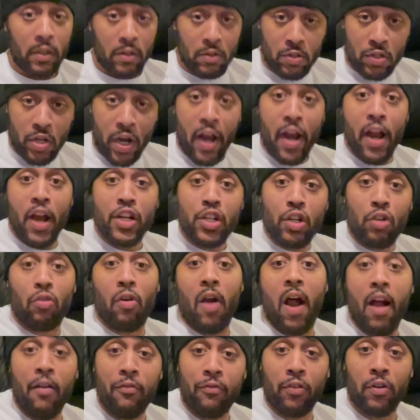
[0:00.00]
Terence
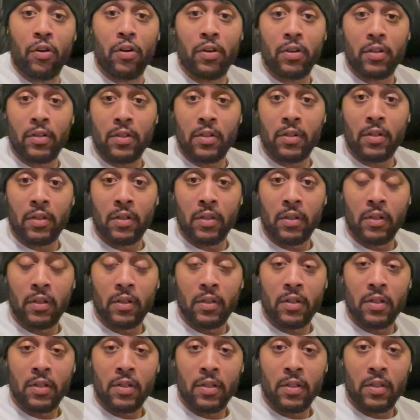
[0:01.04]
Crawford,
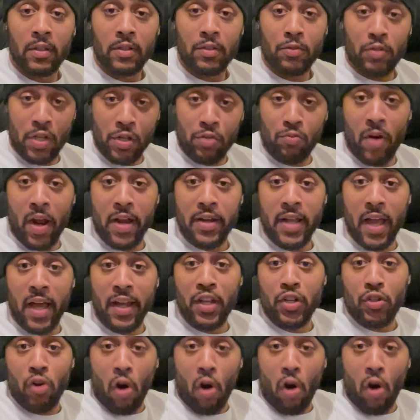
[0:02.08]
since right now he's